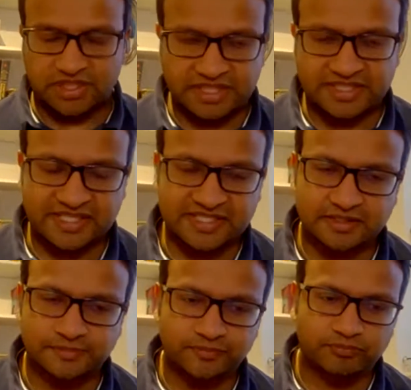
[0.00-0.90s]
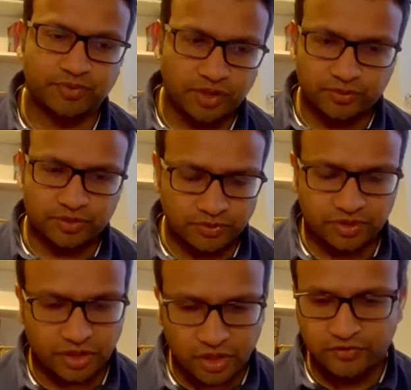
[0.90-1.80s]
in the system, but
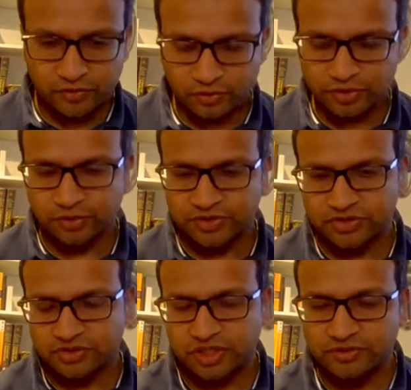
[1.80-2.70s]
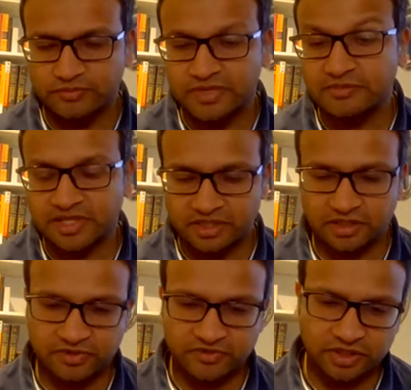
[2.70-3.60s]
overall you want to try and limit the
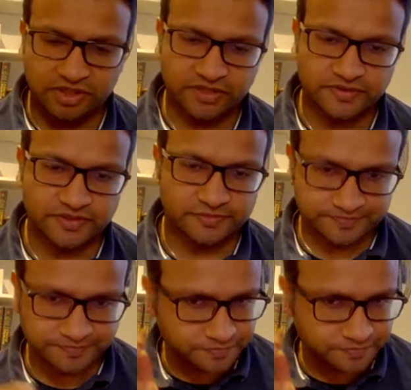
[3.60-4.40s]
number of R codes.